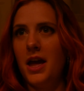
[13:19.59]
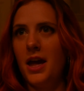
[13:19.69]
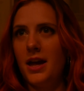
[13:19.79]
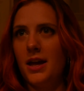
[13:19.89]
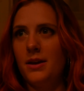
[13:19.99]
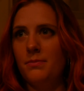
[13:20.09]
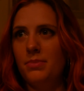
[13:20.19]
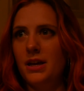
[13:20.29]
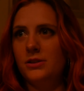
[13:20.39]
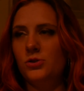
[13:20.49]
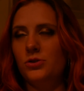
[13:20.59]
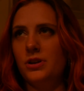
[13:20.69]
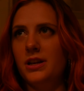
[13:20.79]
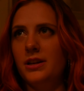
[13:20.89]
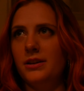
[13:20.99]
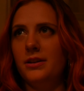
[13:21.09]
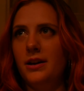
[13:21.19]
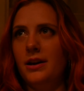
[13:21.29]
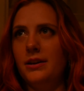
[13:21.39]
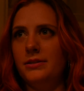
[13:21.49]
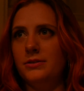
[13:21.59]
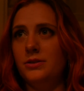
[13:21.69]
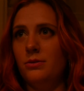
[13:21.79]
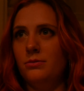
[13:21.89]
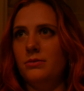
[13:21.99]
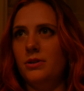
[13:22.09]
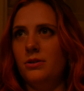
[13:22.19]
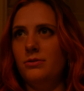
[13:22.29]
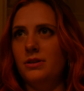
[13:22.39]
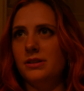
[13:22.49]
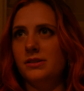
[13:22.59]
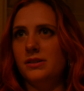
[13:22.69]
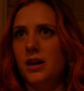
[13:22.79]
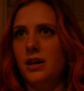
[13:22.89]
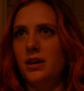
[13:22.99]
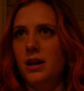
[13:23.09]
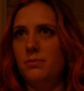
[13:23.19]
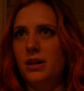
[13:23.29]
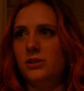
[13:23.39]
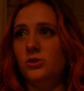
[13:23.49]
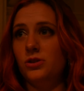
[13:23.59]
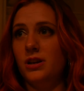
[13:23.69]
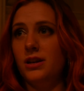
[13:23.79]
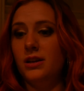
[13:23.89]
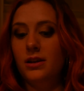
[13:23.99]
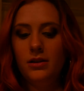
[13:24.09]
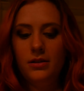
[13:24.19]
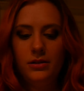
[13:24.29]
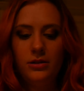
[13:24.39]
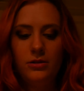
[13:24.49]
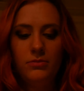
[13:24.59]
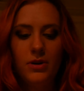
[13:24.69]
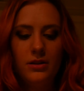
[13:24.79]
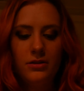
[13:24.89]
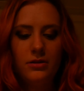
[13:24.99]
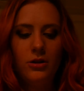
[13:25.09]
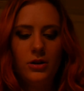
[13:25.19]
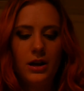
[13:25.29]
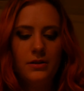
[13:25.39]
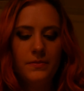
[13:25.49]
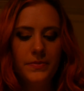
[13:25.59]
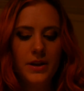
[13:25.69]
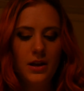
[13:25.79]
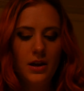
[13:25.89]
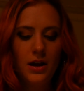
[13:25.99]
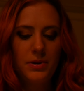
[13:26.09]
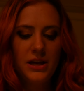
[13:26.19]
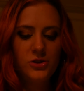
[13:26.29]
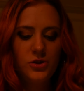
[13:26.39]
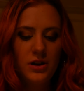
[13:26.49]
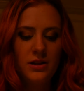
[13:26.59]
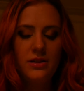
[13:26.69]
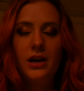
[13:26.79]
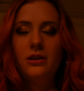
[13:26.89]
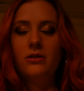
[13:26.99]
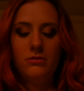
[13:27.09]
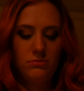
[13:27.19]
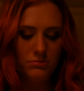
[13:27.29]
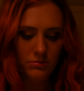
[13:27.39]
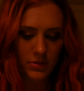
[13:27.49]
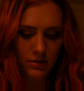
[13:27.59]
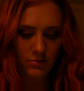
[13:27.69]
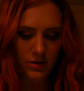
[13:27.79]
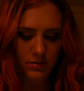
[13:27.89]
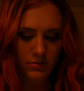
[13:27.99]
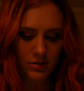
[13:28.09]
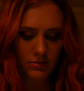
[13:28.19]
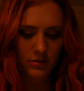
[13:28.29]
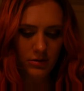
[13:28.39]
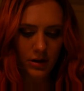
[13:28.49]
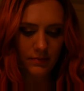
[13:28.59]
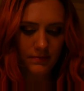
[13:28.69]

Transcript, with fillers: a pastry. I don't know this line. A pastry. A pastry your mother. Mom your mother. Okay. A pastry that your mm, mother. Okay.